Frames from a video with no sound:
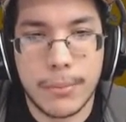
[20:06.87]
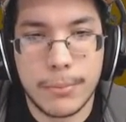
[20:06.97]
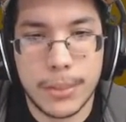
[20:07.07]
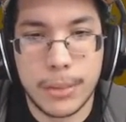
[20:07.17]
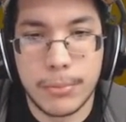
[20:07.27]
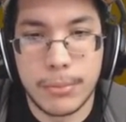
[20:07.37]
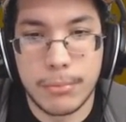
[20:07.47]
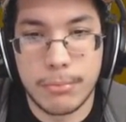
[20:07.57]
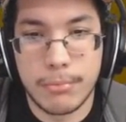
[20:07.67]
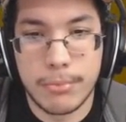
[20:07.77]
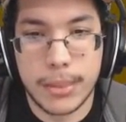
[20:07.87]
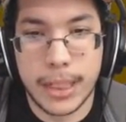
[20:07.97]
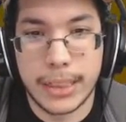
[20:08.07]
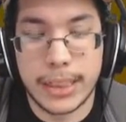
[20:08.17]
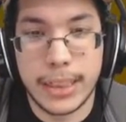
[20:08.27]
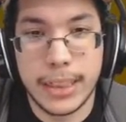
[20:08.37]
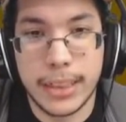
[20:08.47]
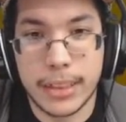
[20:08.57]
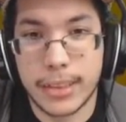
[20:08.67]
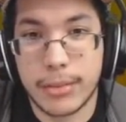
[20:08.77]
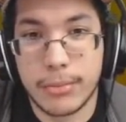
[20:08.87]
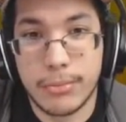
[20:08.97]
Nope. Can't stay in here because